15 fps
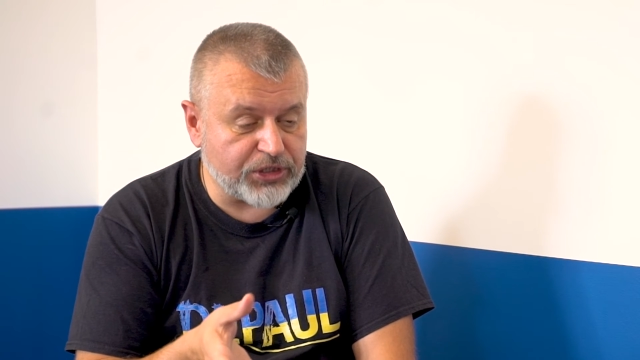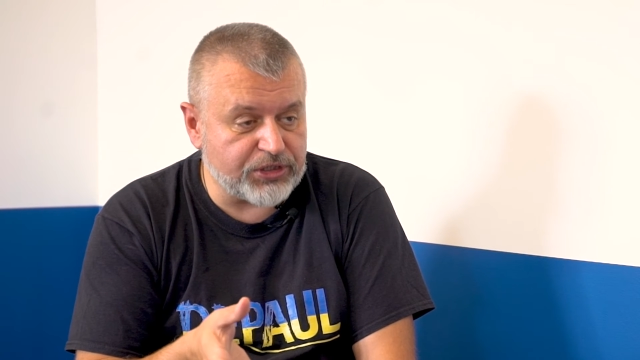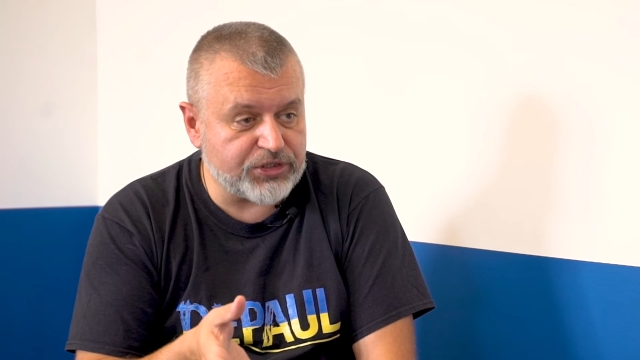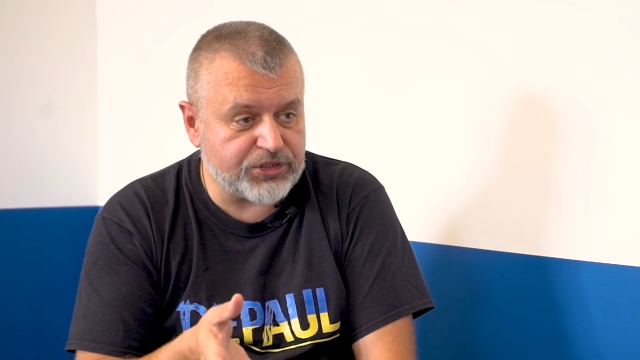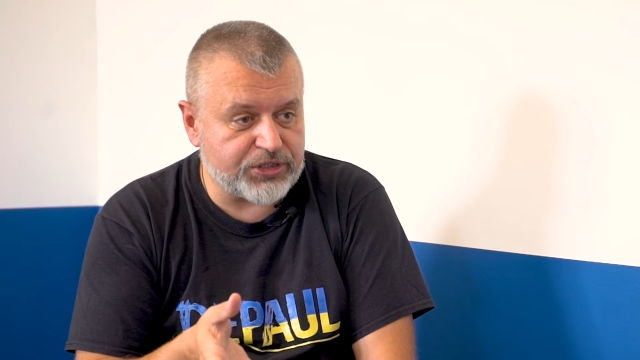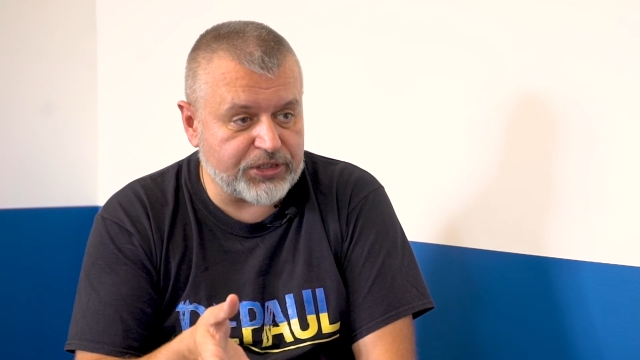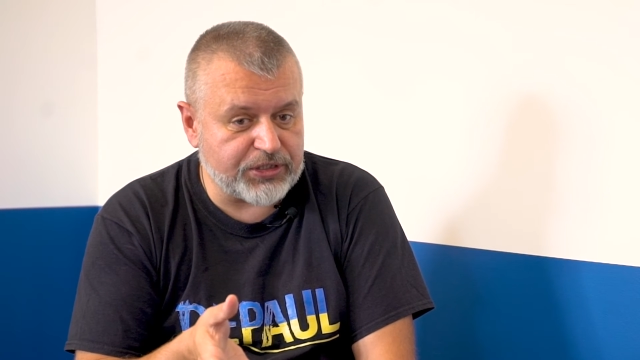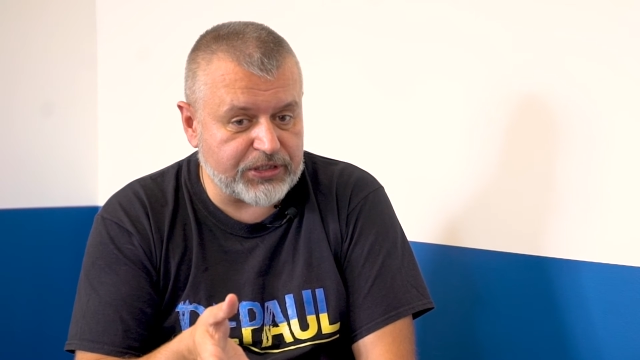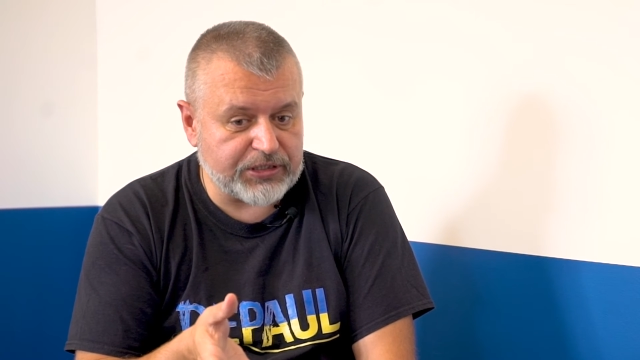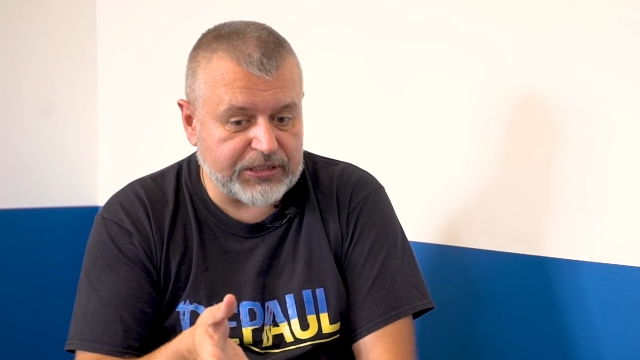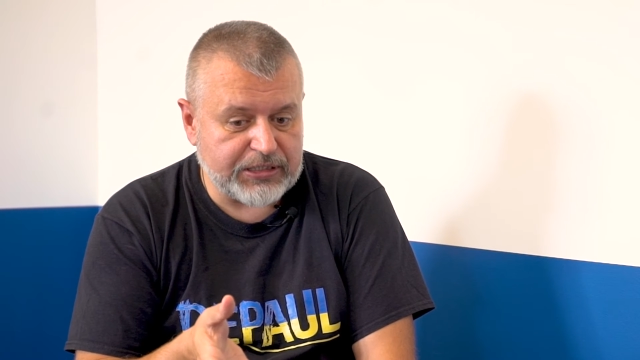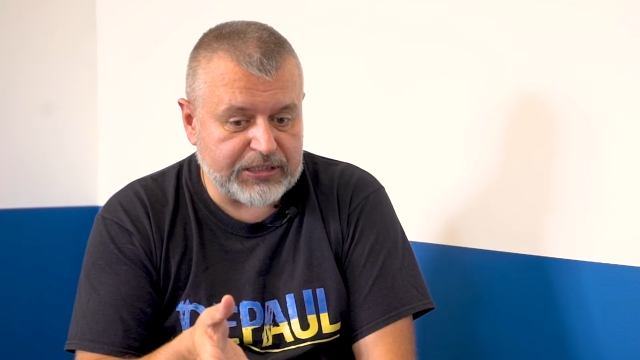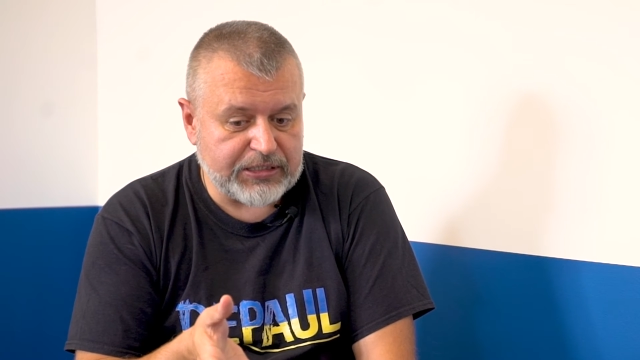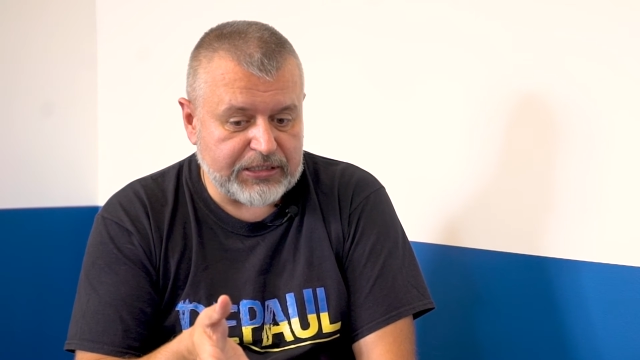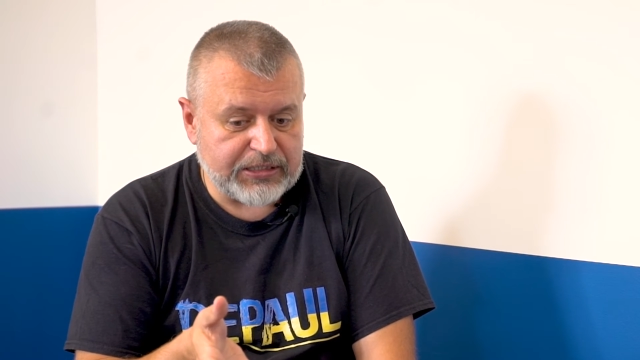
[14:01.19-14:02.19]
change their
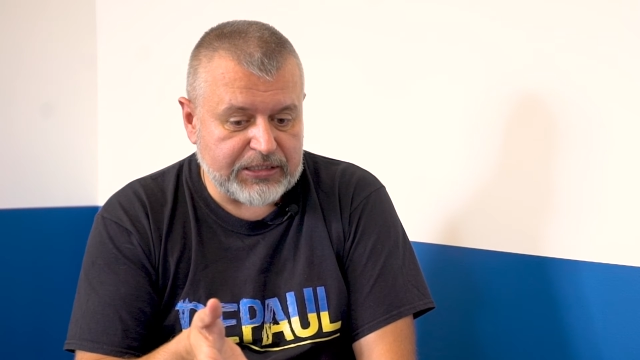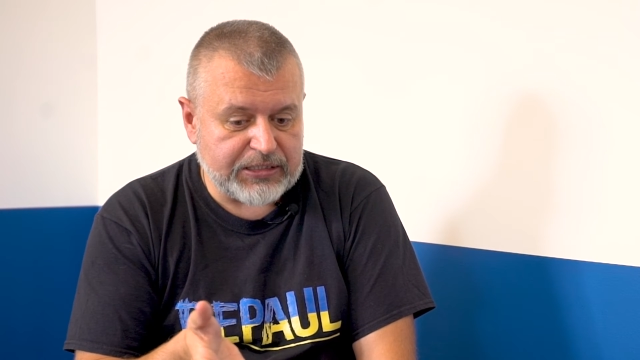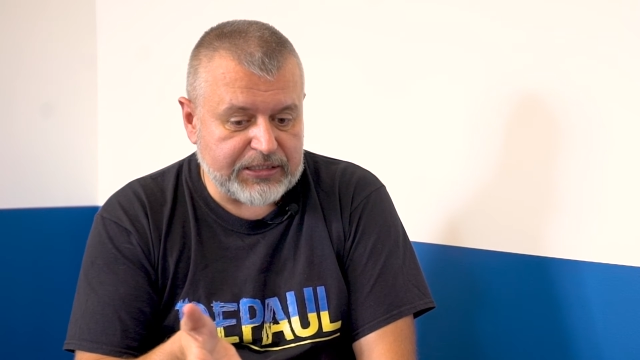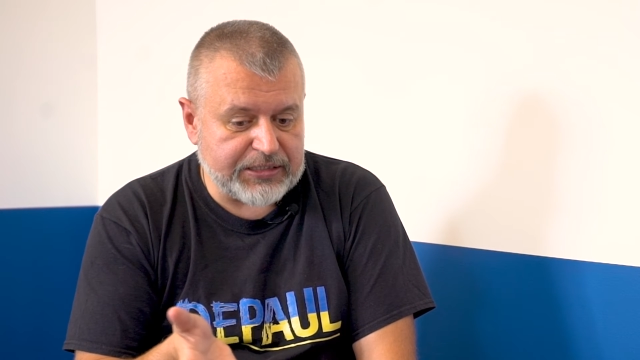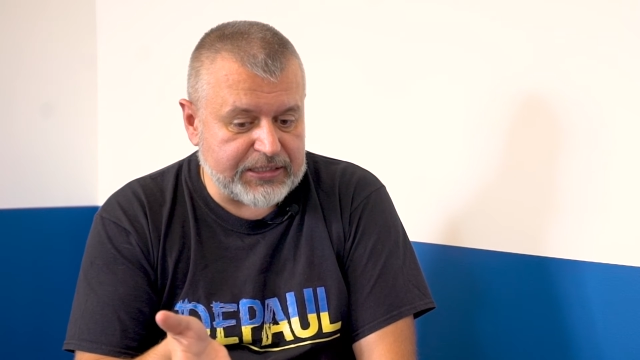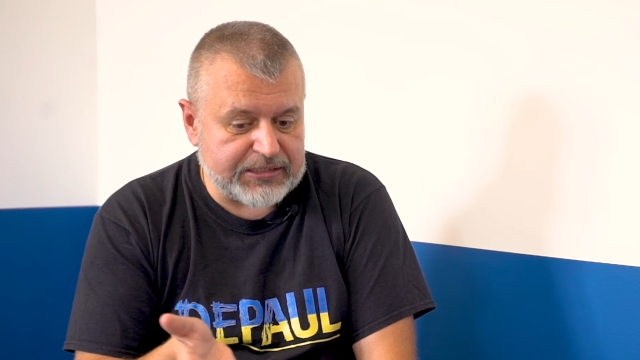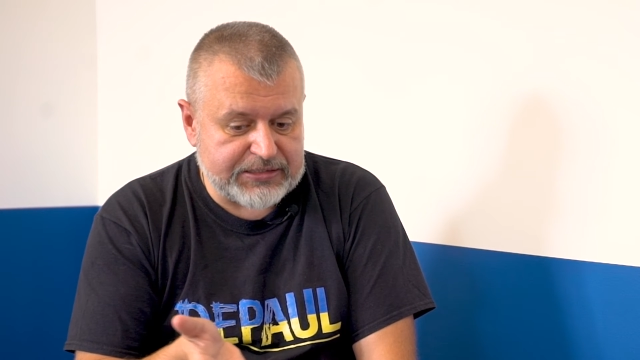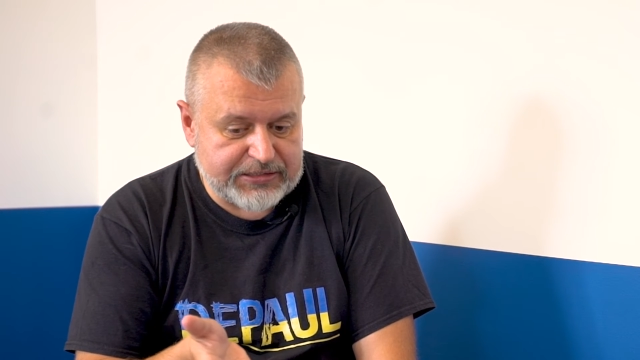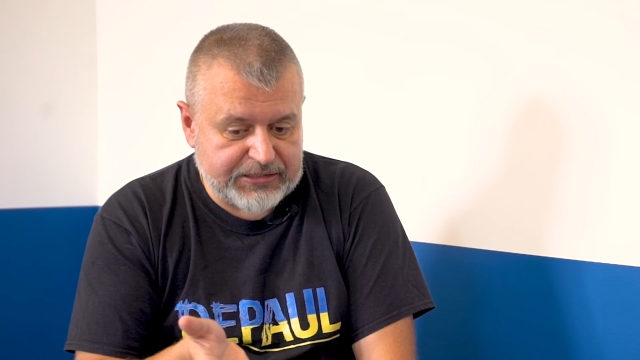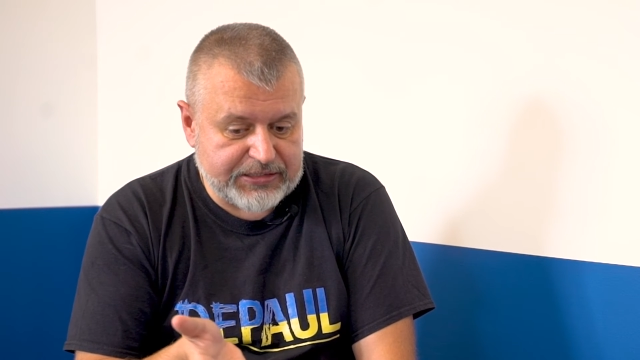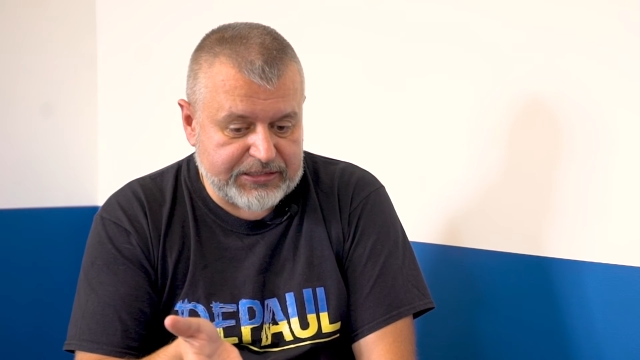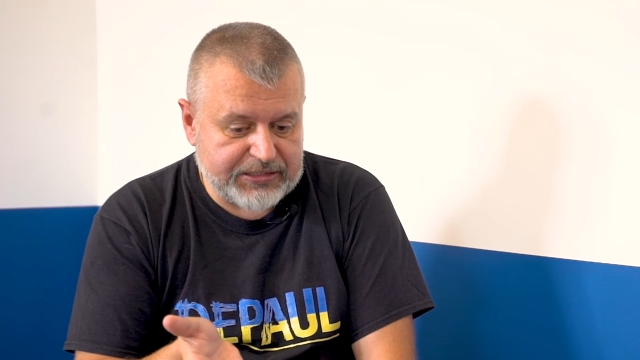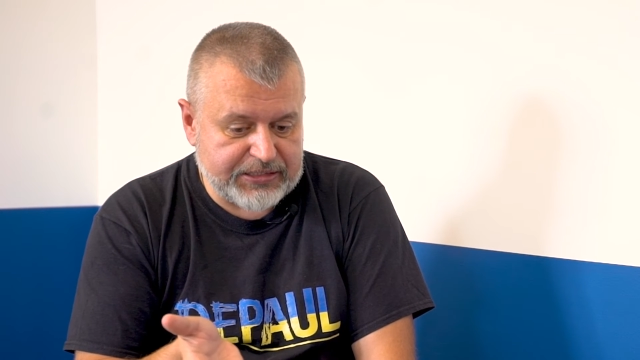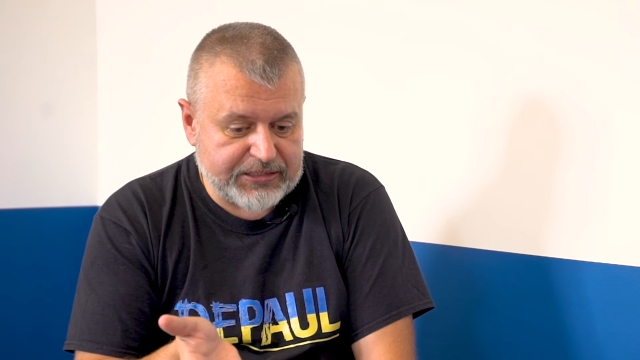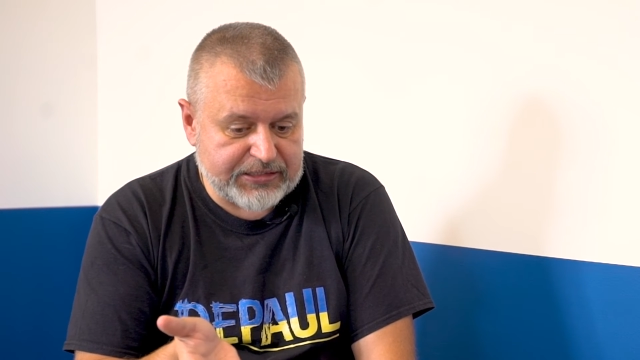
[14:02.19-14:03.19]

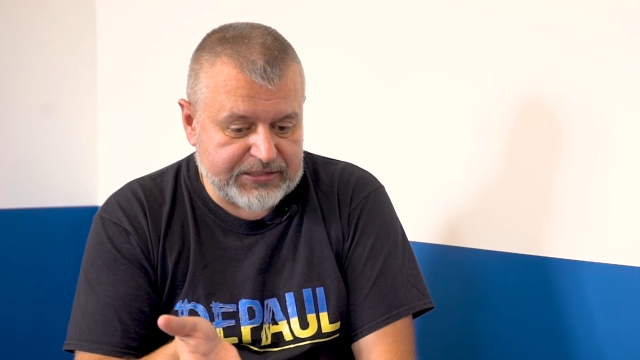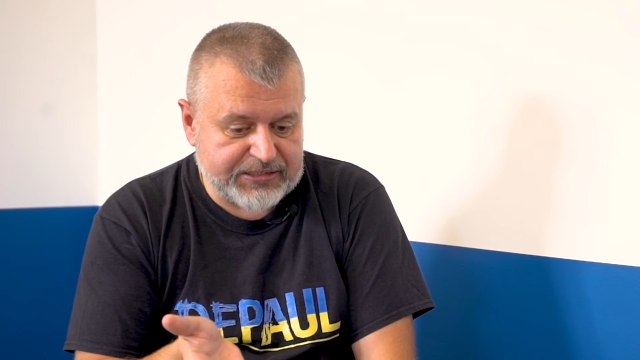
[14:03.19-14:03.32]
destiny, their